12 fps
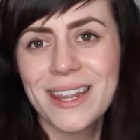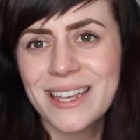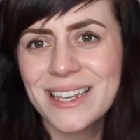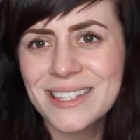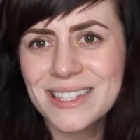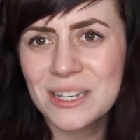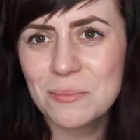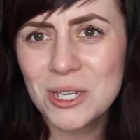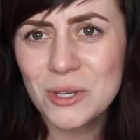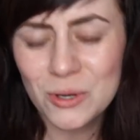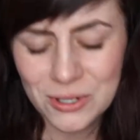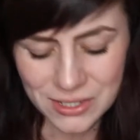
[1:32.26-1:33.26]
things could be
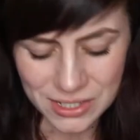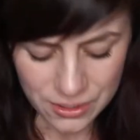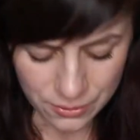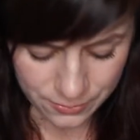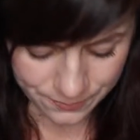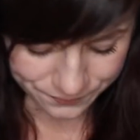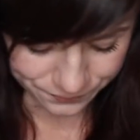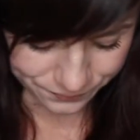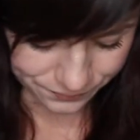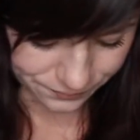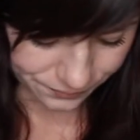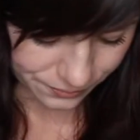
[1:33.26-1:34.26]
yours too.
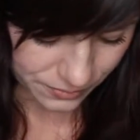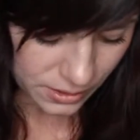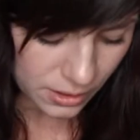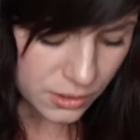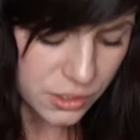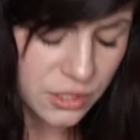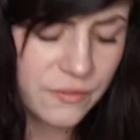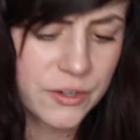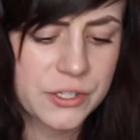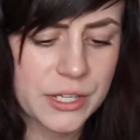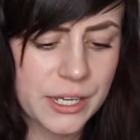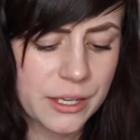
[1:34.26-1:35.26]
So the
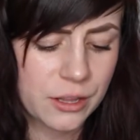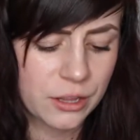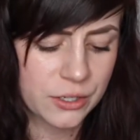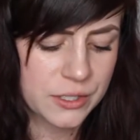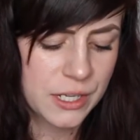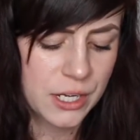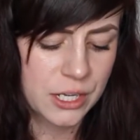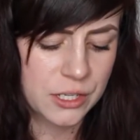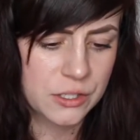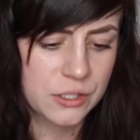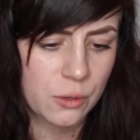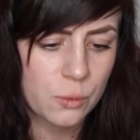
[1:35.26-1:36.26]
first thing looks
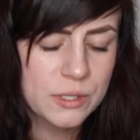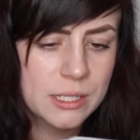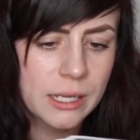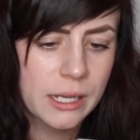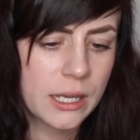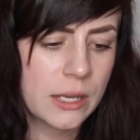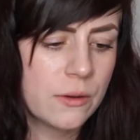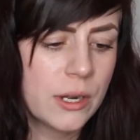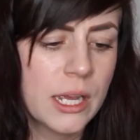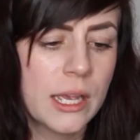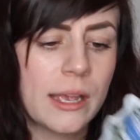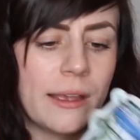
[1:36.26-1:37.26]
so stinky cute.
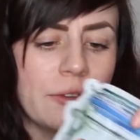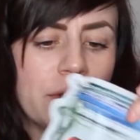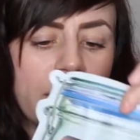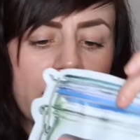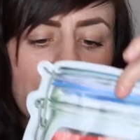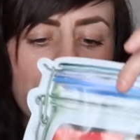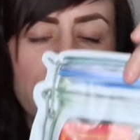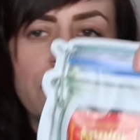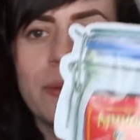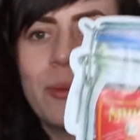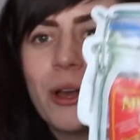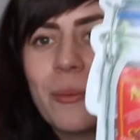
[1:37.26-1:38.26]
It's like this little
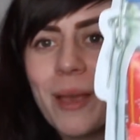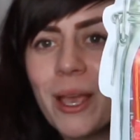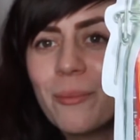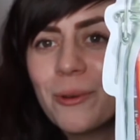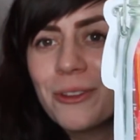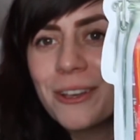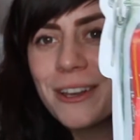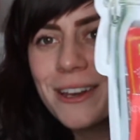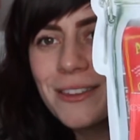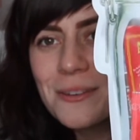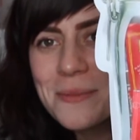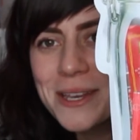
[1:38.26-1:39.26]
Ziploc bag, but look,
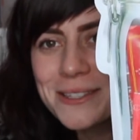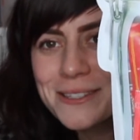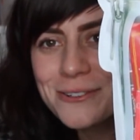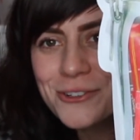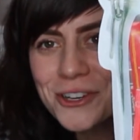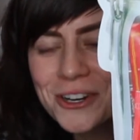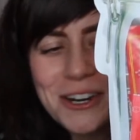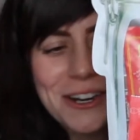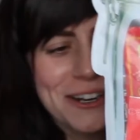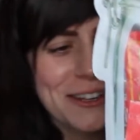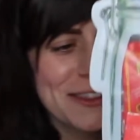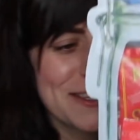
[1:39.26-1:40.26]
it's a mason jar.
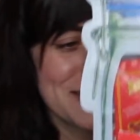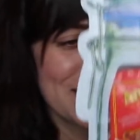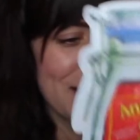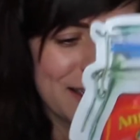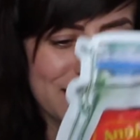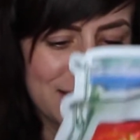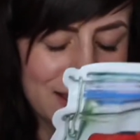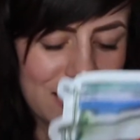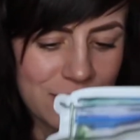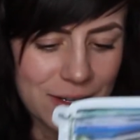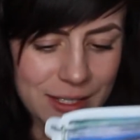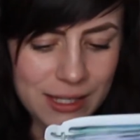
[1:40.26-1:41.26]
This is the
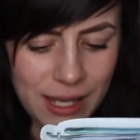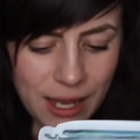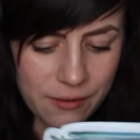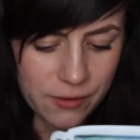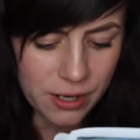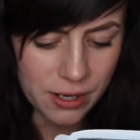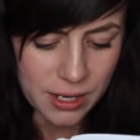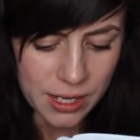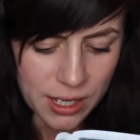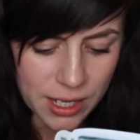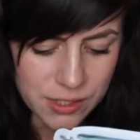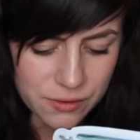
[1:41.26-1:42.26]
cutest thing ever.
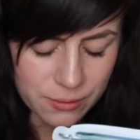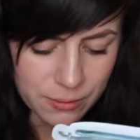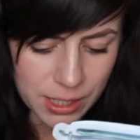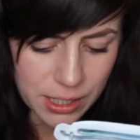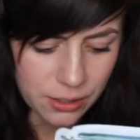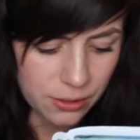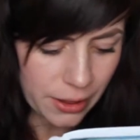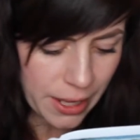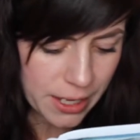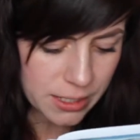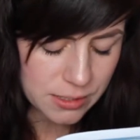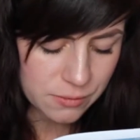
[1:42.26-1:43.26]
It's from
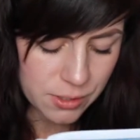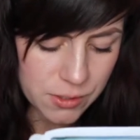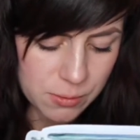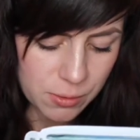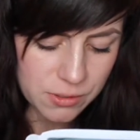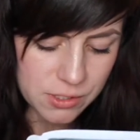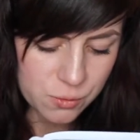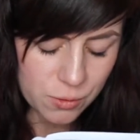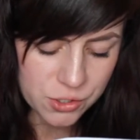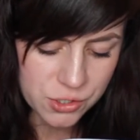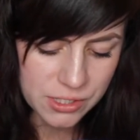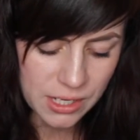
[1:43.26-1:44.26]
Kickerland. It's reusable,
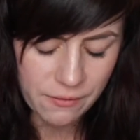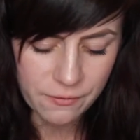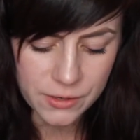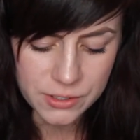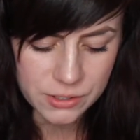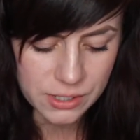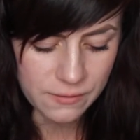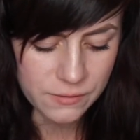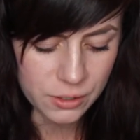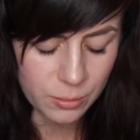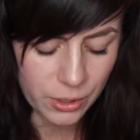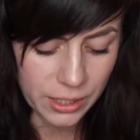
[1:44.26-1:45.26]
dishwasher safe, freezer safe,
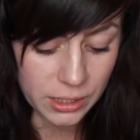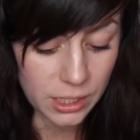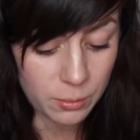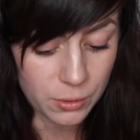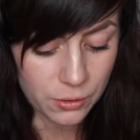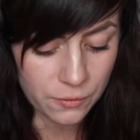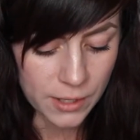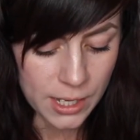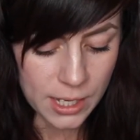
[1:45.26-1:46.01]
durable, and leak proof.